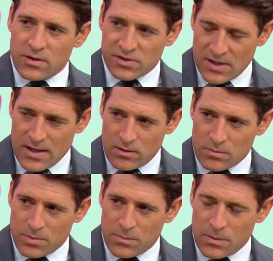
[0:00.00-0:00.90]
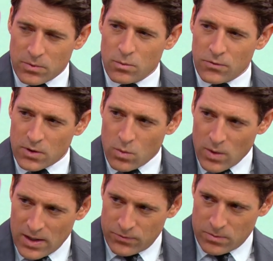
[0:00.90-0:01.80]
be the standard, but people are moving
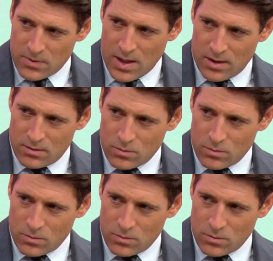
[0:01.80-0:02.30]
away from that.